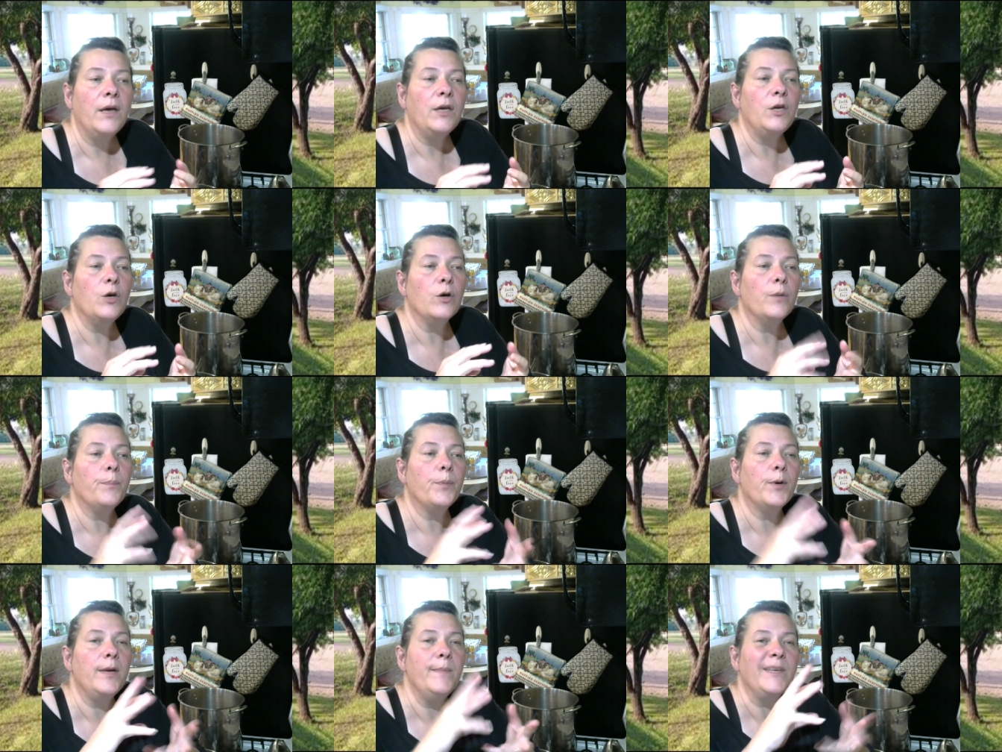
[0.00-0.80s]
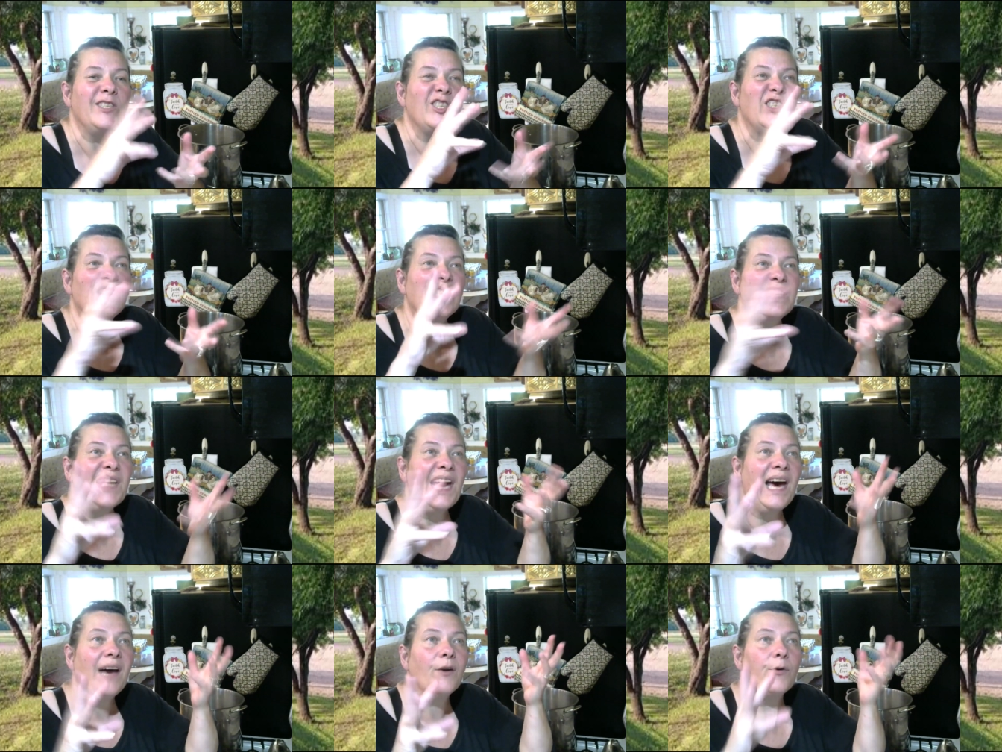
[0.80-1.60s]
you're pretty much
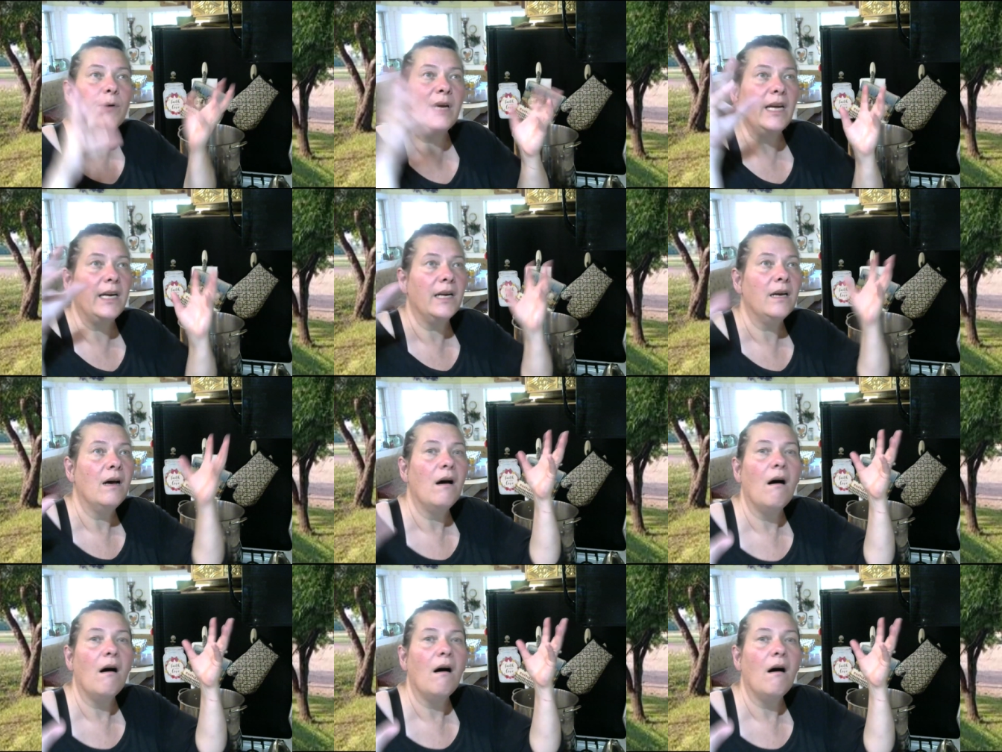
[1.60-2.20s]
scattering